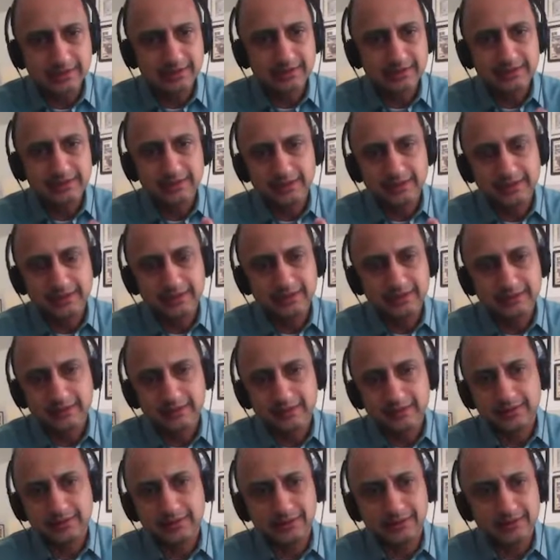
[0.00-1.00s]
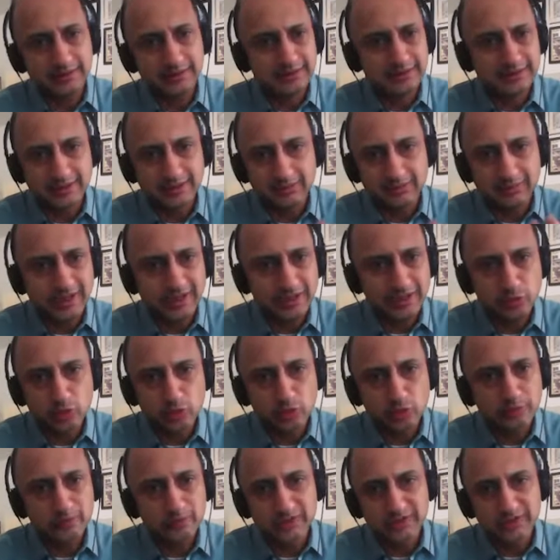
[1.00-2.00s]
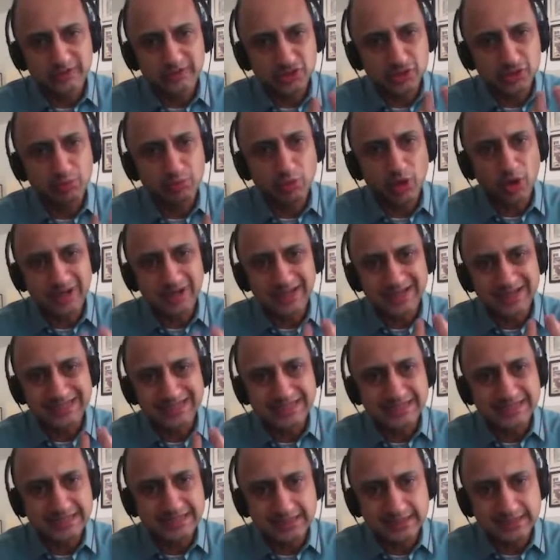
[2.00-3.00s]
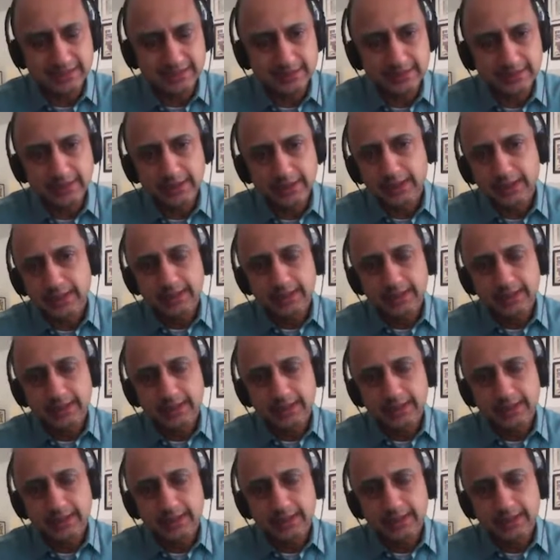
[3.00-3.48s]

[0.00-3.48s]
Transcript: in their uh, in their bedroom with a small idea.